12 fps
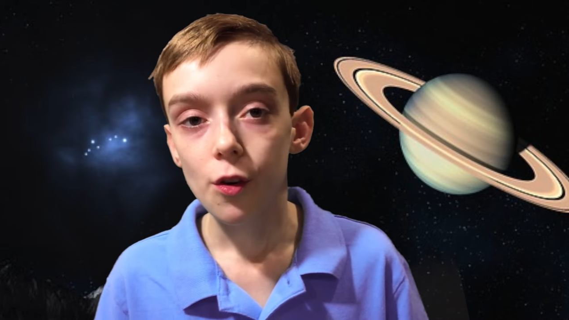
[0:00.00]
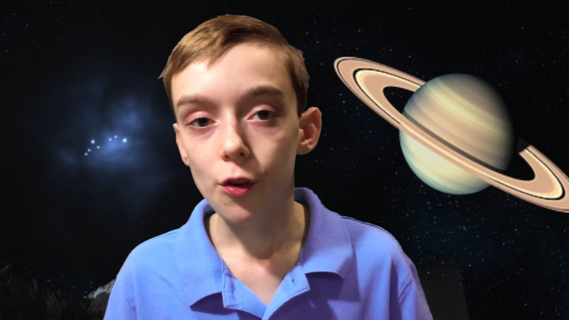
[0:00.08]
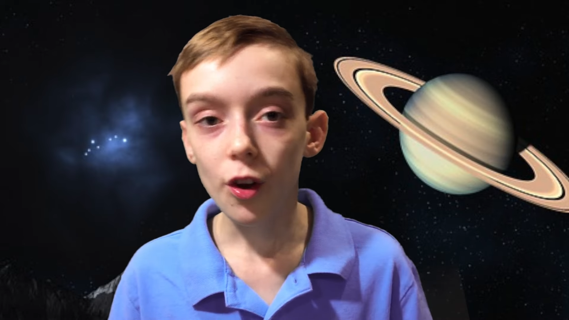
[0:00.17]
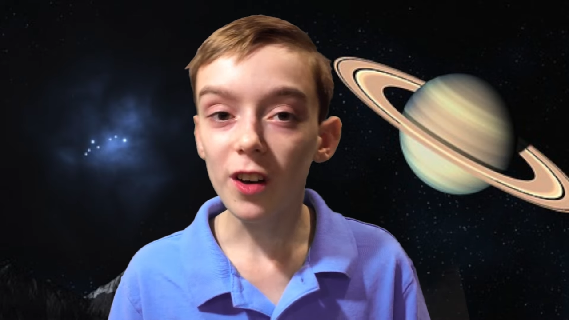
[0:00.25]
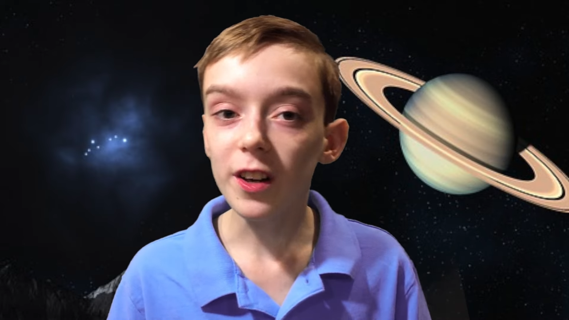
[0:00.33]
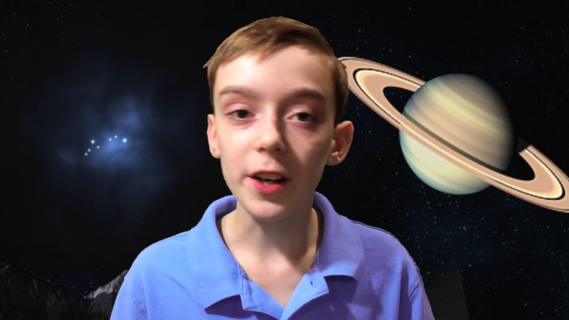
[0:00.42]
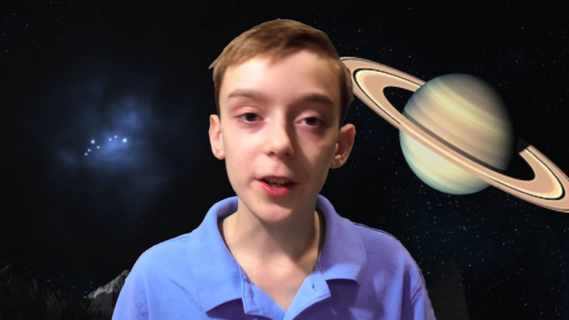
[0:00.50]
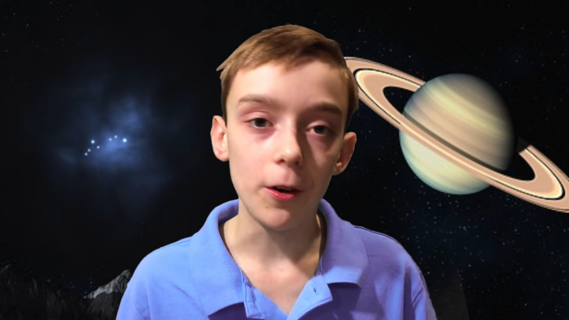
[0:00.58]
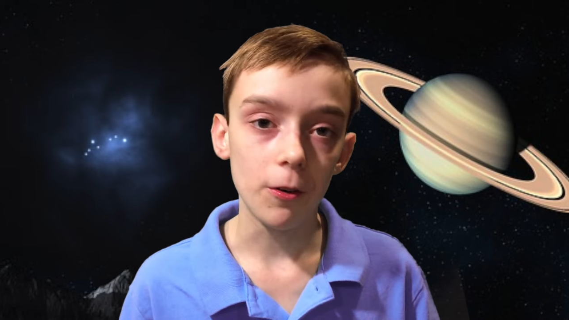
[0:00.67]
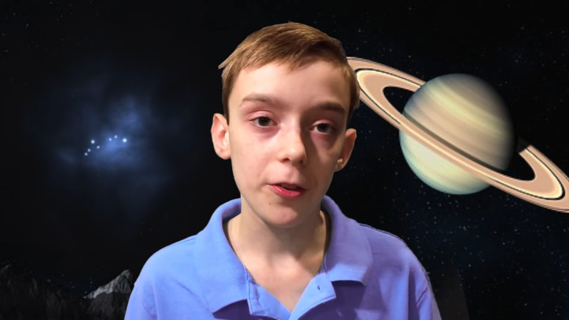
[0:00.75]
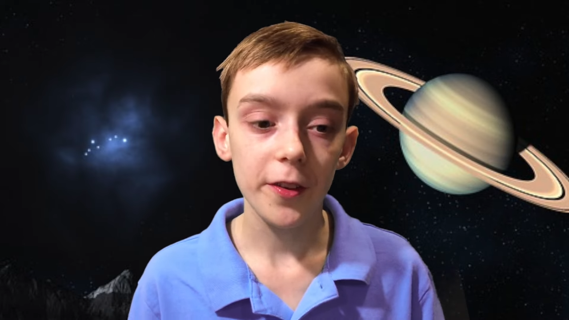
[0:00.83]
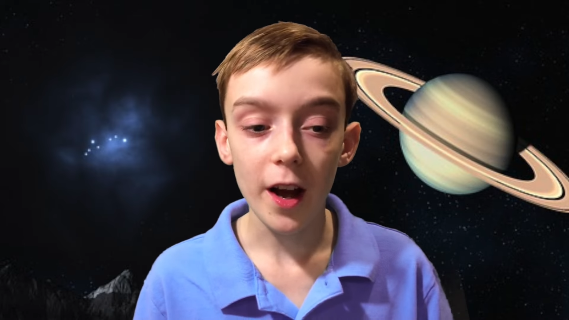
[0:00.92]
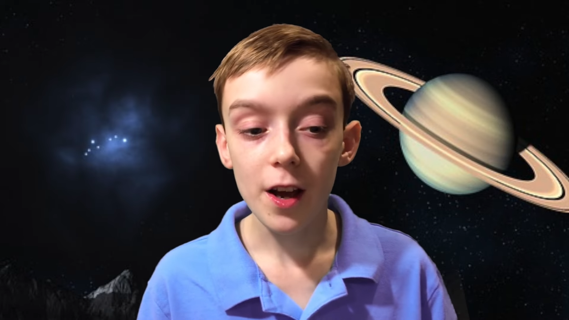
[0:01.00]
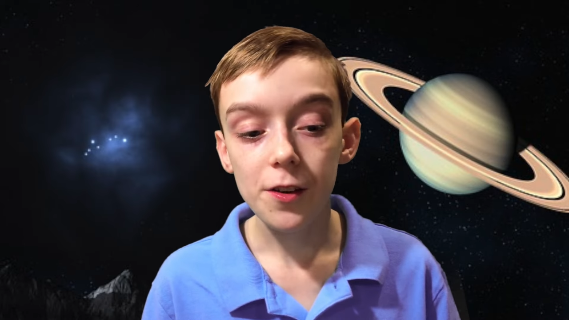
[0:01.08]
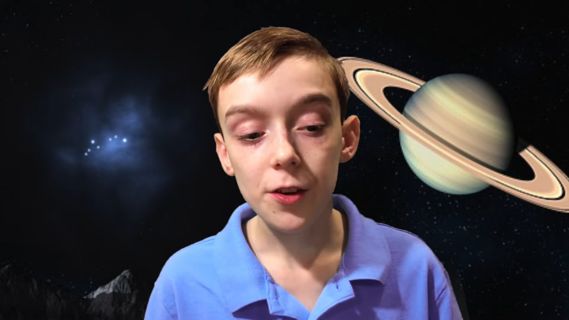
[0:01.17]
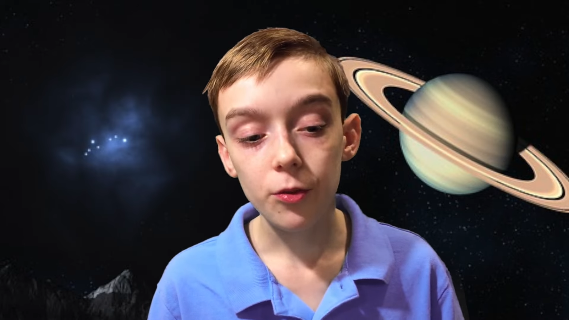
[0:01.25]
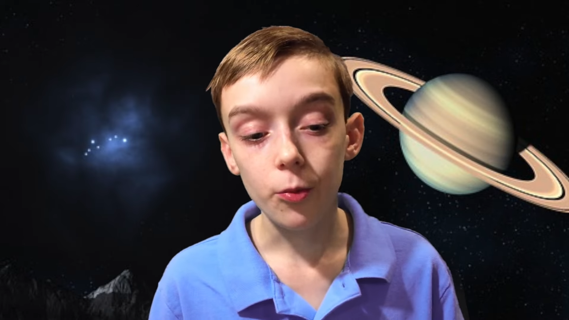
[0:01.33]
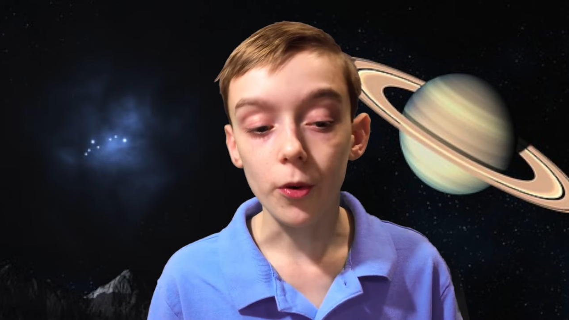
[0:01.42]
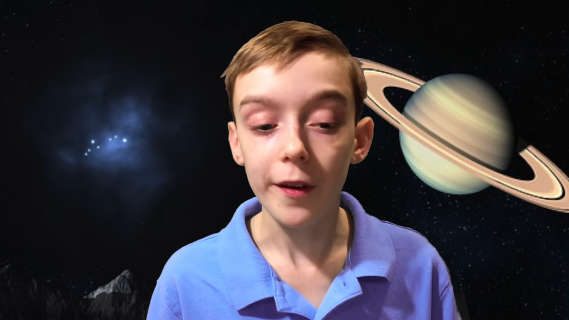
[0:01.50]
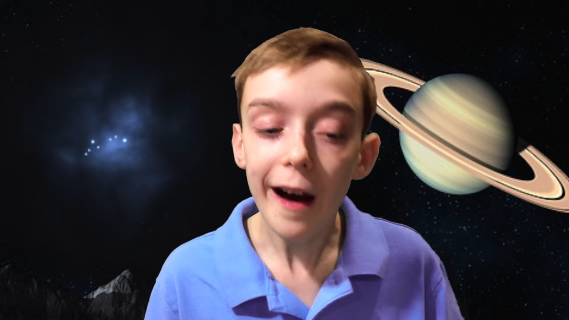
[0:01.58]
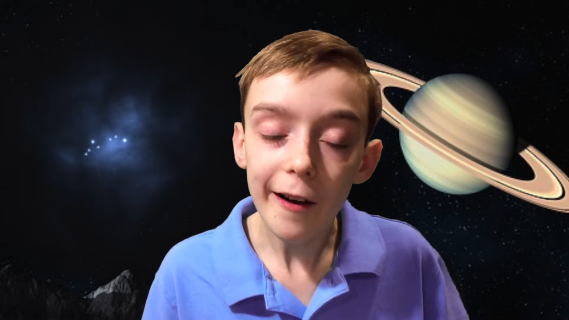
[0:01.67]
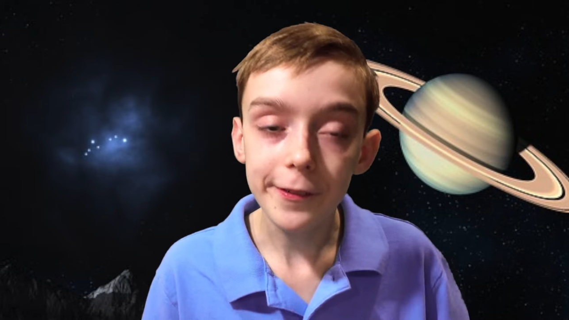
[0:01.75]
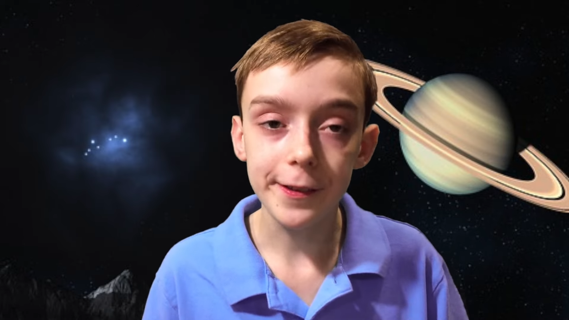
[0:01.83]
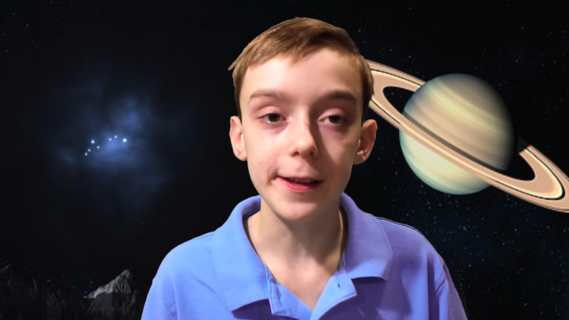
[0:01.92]
Long ago, scientists were
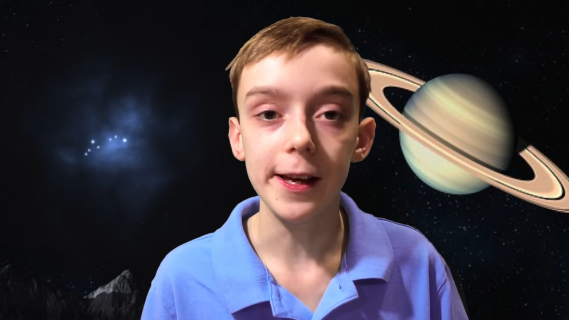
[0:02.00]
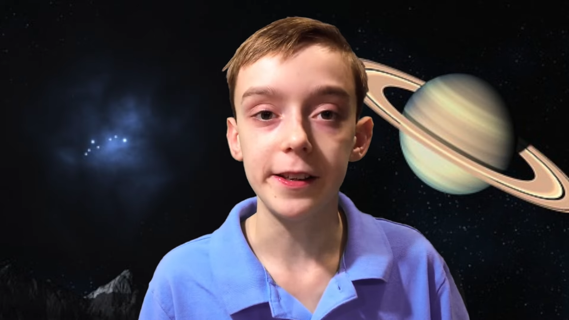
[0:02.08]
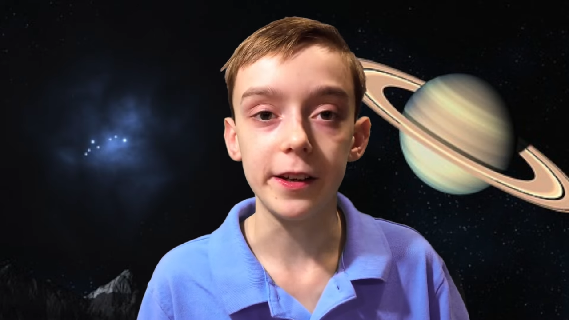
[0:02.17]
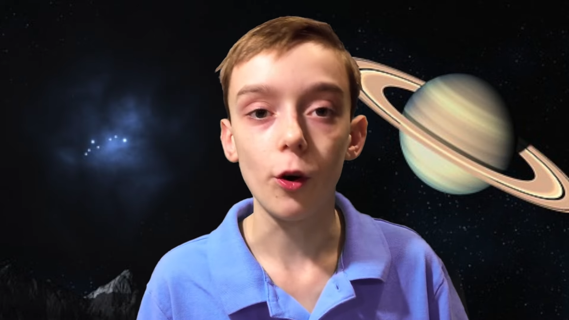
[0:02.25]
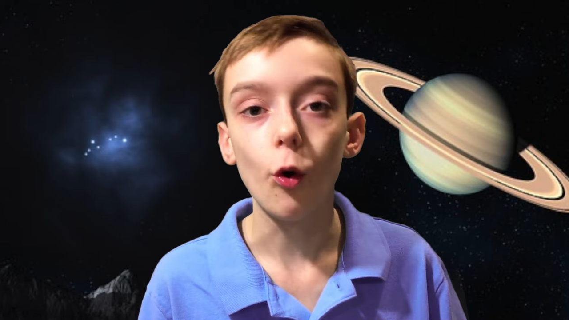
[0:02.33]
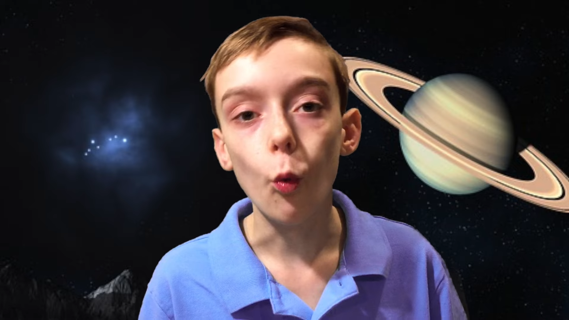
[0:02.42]
calculating